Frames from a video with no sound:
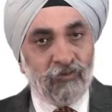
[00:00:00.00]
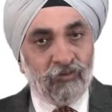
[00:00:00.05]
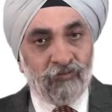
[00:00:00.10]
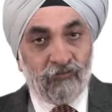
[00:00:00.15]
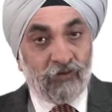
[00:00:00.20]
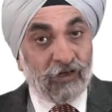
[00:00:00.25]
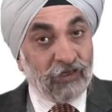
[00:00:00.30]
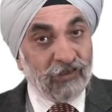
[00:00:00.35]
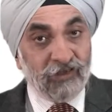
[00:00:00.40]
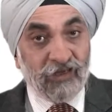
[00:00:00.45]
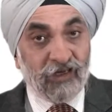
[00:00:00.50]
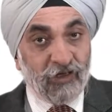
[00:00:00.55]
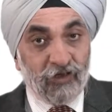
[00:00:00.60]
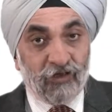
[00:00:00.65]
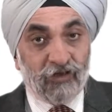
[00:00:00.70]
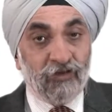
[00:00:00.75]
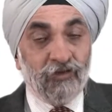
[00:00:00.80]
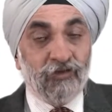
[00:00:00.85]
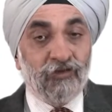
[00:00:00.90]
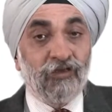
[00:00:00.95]
While the
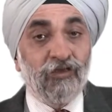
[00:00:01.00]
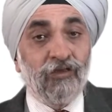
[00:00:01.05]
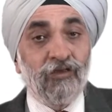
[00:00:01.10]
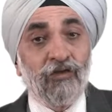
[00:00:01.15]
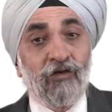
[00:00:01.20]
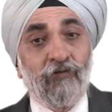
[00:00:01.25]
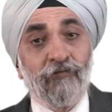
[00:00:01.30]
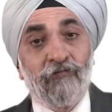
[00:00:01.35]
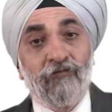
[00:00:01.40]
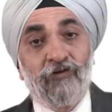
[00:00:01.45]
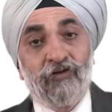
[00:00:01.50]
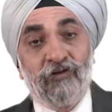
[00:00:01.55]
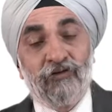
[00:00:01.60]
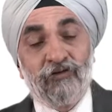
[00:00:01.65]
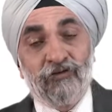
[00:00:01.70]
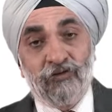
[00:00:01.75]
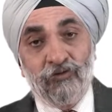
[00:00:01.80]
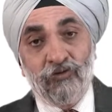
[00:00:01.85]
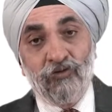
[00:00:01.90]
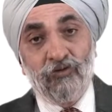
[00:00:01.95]
return of
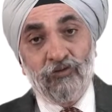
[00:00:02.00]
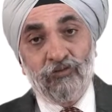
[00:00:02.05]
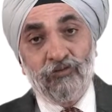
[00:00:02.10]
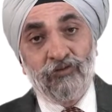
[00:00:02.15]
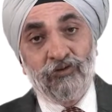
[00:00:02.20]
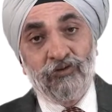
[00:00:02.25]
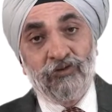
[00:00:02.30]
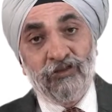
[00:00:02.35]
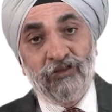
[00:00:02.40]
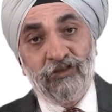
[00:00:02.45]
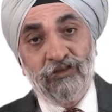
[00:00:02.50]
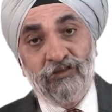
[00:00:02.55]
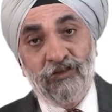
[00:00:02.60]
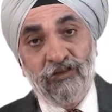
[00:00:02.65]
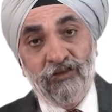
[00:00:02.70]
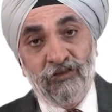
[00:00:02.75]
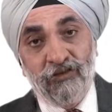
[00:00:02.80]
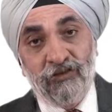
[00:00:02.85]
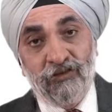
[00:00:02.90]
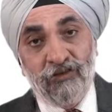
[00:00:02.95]

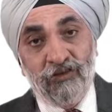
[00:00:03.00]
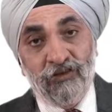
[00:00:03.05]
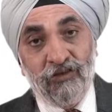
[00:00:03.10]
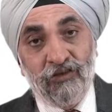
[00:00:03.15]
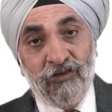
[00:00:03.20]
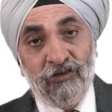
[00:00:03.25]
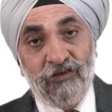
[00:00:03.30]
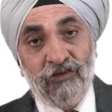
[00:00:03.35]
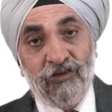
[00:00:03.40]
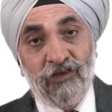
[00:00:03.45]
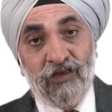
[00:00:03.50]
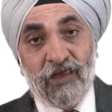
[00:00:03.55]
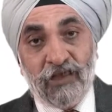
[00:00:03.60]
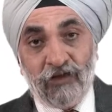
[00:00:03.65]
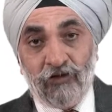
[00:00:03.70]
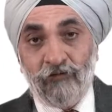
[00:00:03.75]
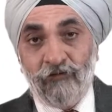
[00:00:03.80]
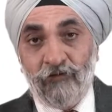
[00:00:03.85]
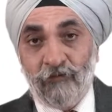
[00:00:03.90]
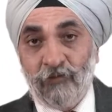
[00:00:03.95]
the
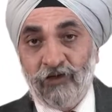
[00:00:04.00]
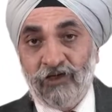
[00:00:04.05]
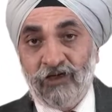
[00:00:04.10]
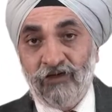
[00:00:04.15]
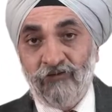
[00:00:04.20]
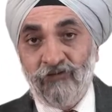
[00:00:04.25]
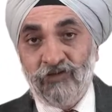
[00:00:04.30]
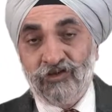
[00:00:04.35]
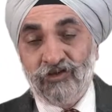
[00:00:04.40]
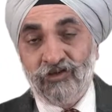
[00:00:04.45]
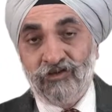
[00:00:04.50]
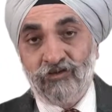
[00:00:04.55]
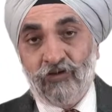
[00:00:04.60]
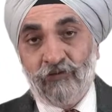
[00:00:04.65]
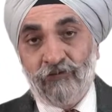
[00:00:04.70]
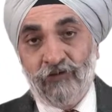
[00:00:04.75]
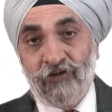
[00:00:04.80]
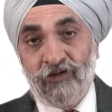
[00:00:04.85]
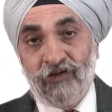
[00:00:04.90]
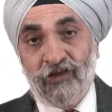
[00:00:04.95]
lack of appetite, which is
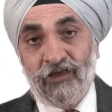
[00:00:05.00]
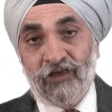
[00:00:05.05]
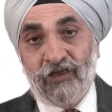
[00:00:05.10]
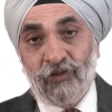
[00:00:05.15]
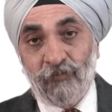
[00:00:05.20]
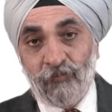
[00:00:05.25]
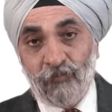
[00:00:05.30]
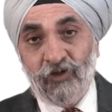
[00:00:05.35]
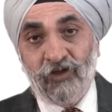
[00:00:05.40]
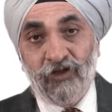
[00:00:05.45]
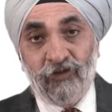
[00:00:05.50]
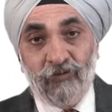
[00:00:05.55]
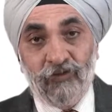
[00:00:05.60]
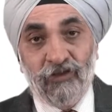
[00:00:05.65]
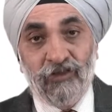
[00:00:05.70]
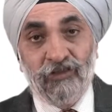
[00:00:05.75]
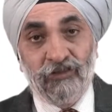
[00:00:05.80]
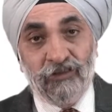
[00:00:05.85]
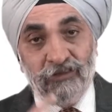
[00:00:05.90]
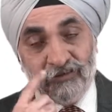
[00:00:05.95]
often accompanied
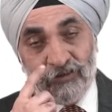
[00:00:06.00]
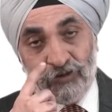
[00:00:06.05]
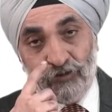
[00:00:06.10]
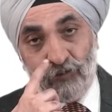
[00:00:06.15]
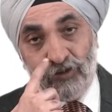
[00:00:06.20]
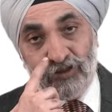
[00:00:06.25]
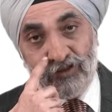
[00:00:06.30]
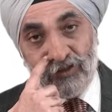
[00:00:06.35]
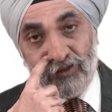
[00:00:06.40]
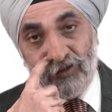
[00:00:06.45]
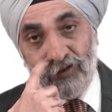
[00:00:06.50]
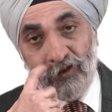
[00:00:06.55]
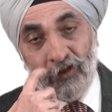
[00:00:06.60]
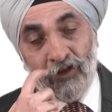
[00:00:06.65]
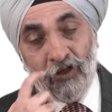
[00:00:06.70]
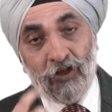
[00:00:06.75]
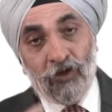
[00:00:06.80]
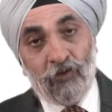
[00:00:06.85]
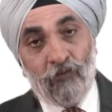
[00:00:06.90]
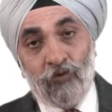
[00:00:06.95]
in this situation,
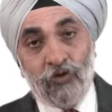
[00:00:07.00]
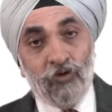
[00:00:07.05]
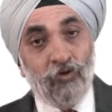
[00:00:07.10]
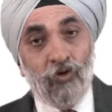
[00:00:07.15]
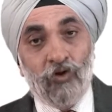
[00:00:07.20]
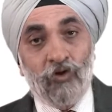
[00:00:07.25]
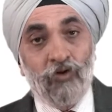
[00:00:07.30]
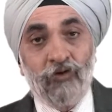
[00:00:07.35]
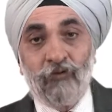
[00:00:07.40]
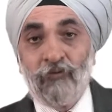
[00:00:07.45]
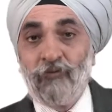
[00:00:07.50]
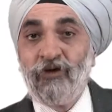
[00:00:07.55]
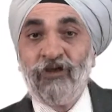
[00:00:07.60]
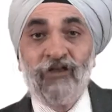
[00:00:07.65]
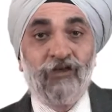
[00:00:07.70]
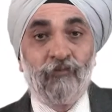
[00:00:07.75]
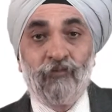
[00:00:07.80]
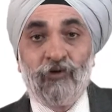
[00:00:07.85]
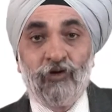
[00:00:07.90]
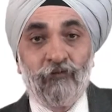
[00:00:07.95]
would go
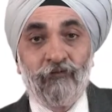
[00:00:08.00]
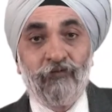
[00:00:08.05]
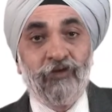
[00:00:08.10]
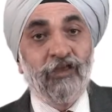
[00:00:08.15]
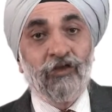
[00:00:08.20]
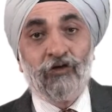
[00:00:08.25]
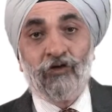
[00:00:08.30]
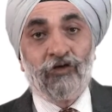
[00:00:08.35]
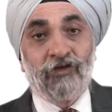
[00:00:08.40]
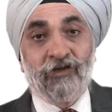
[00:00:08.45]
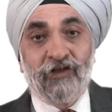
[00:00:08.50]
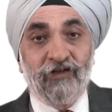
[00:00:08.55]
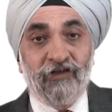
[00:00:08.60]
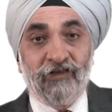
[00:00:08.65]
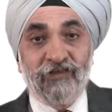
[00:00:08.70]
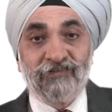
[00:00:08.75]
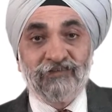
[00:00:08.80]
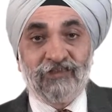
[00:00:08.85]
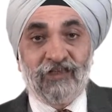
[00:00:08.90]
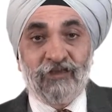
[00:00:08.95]
in about week or 10
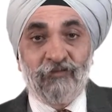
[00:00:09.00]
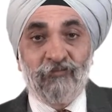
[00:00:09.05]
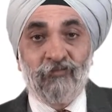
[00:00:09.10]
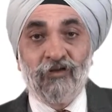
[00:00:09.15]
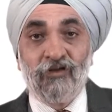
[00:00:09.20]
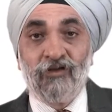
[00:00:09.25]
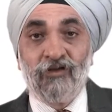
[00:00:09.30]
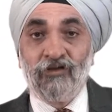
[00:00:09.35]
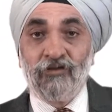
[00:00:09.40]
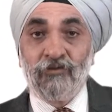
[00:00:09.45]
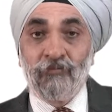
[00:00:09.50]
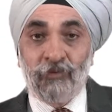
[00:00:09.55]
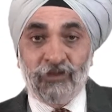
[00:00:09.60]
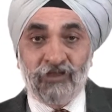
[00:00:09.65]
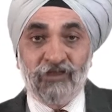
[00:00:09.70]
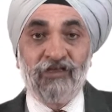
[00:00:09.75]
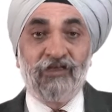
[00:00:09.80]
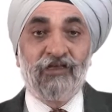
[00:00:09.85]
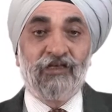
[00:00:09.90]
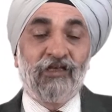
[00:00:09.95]
days time,
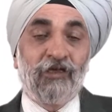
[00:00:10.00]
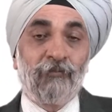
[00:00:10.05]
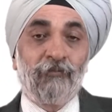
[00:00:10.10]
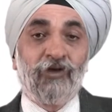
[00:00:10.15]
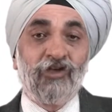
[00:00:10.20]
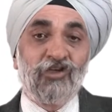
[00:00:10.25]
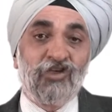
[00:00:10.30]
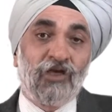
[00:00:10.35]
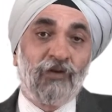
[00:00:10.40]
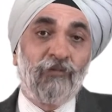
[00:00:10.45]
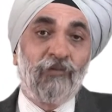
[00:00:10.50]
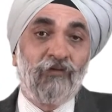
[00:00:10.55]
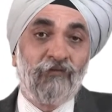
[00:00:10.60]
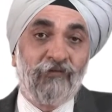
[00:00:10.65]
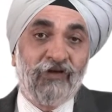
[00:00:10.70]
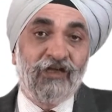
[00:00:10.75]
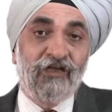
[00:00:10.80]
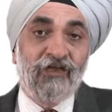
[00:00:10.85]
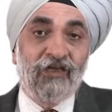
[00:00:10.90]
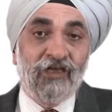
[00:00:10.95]
but an appreciable
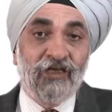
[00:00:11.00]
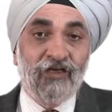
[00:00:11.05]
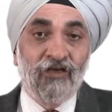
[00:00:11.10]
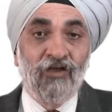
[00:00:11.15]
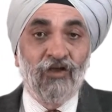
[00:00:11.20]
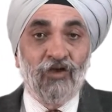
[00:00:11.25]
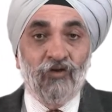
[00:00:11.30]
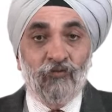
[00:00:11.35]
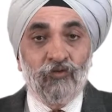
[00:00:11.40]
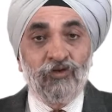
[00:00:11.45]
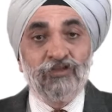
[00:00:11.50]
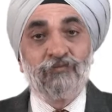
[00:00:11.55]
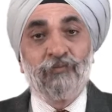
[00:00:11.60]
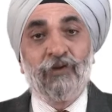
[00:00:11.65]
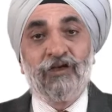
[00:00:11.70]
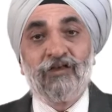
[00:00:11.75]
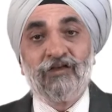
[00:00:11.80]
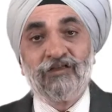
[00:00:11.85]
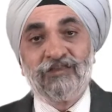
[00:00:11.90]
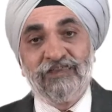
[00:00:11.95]
weight gain is
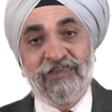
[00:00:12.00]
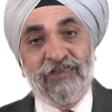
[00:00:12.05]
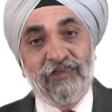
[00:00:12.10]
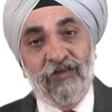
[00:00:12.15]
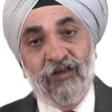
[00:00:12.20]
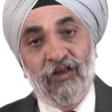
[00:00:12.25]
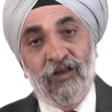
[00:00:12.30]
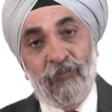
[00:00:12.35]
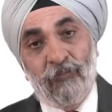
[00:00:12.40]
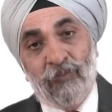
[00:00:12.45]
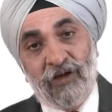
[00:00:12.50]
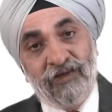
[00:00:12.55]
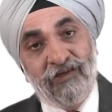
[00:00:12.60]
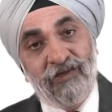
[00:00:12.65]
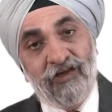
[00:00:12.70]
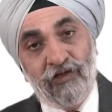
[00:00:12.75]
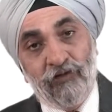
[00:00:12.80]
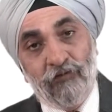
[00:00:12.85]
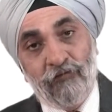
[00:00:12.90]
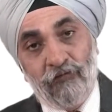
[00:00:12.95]
better seen by
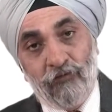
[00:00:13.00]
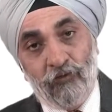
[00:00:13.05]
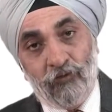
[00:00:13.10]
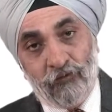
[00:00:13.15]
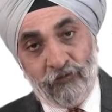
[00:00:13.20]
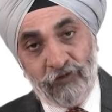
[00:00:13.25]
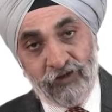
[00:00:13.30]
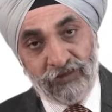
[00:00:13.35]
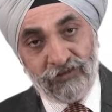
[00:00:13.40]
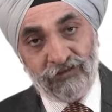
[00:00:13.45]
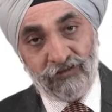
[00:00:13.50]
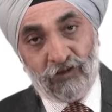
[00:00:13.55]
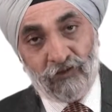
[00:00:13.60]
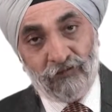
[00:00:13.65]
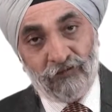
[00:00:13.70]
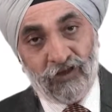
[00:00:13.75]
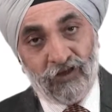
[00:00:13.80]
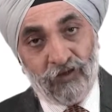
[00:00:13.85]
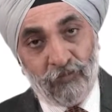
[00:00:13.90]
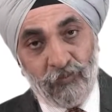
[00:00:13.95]
the end of 4 weeks
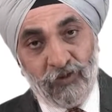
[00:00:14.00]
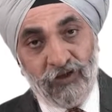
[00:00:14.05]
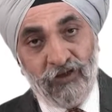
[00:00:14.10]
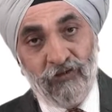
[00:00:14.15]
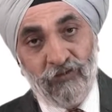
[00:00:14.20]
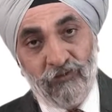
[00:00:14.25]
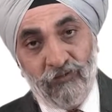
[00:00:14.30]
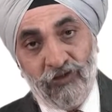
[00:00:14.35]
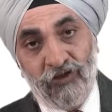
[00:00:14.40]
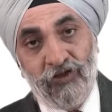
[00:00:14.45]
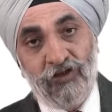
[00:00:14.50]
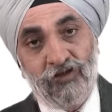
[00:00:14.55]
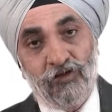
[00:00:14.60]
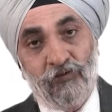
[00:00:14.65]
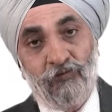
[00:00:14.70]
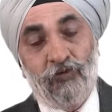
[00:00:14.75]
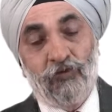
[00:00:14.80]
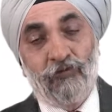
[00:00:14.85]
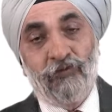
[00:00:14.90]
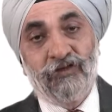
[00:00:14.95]
of therapy,
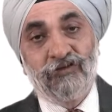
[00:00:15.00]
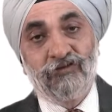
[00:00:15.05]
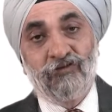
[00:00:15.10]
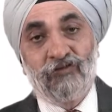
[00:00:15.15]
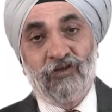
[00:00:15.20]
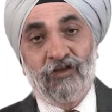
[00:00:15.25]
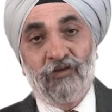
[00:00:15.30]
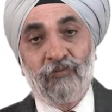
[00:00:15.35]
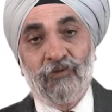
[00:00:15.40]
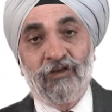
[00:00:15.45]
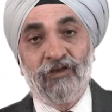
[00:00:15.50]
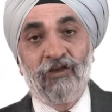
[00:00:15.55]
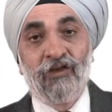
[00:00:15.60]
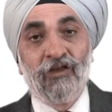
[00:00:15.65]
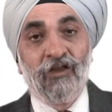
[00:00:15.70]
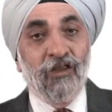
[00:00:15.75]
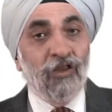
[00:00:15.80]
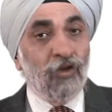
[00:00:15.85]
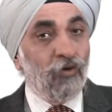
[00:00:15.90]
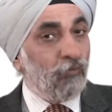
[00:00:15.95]
initial 4 weeks of therapy.
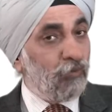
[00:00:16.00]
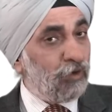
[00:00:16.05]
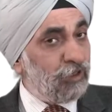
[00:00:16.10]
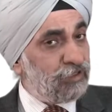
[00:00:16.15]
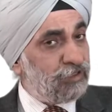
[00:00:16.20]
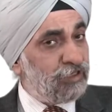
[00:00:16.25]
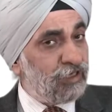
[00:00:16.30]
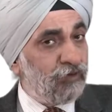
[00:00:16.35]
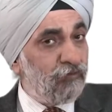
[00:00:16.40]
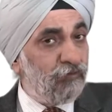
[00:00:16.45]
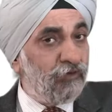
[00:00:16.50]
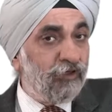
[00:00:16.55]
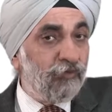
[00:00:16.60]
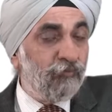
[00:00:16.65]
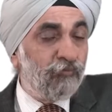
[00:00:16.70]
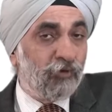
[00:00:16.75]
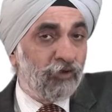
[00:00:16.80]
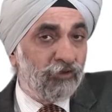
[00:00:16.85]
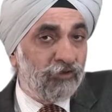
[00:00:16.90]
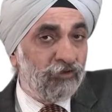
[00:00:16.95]
What is equally
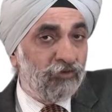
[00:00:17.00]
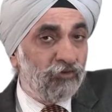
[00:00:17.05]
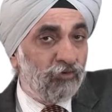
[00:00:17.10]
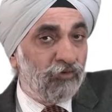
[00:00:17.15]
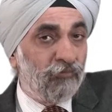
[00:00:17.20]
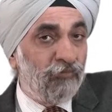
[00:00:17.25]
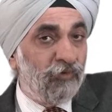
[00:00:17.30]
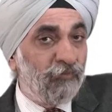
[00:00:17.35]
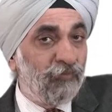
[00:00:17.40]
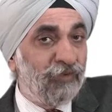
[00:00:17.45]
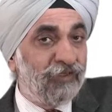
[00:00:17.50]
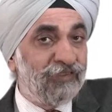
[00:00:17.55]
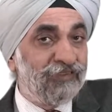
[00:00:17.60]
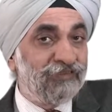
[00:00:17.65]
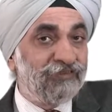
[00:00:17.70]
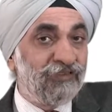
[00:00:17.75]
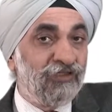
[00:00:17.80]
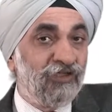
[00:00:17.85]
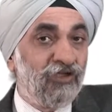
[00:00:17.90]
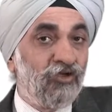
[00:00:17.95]
important to remember
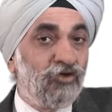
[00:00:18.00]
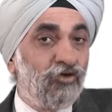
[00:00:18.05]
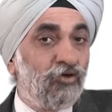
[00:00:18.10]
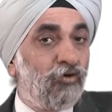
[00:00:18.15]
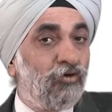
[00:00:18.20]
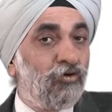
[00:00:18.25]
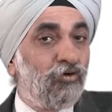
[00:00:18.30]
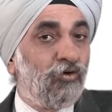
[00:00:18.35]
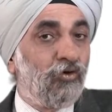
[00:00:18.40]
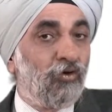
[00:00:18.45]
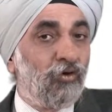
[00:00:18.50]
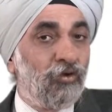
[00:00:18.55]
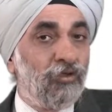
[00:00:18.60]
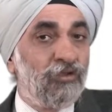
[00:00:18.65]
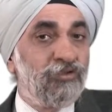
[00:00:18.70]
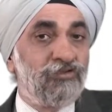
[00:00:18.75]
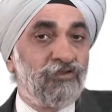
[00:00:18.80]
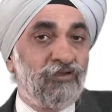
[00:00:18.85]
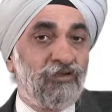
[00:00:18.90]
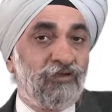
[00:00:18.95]
is not
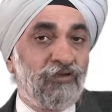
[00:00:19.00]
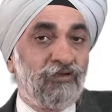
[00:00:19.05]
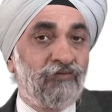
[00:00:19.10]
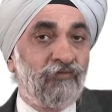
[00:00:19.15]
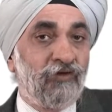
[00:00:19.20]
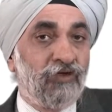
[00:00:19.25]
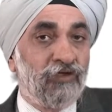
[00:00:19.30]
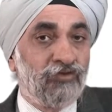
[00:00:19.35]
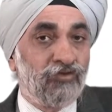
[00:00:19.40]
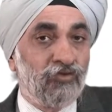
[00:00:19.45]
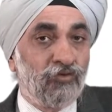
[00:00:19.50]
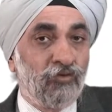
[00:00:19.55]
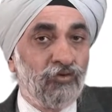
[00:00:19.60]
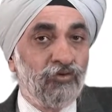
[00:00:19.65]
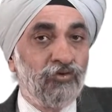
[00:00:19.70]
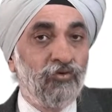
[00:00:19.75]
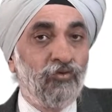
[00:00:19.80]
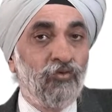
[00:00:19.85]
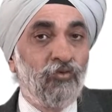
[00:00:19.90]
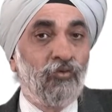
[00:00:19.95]
all children will show
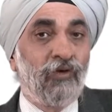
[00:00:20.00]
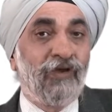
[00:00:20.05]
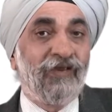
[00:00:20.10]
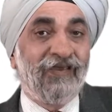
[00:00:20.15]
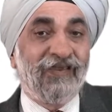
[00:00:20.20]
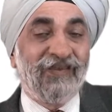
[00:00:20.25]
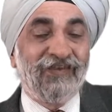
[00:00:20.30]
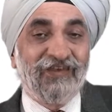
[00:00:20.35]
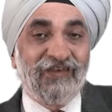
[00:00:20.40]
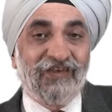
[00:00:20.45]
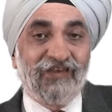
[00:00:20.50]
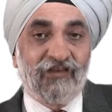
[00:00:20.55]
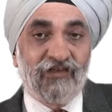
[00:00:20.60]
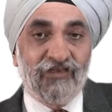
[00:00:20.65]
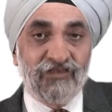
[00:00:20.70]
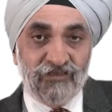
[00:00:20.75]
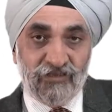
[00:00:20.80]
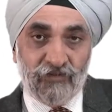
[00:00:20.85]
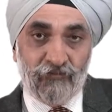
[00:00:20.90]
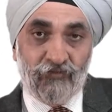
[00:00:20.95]
you an
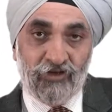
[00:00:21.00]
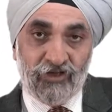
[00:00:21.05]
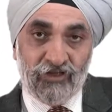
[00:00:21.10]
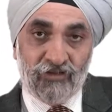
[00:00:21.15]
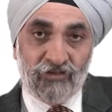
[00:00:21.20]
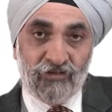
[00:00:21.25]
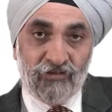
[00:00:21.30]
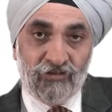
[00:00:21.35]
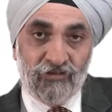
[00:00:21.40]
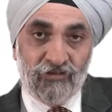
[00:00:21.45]
increase in weight,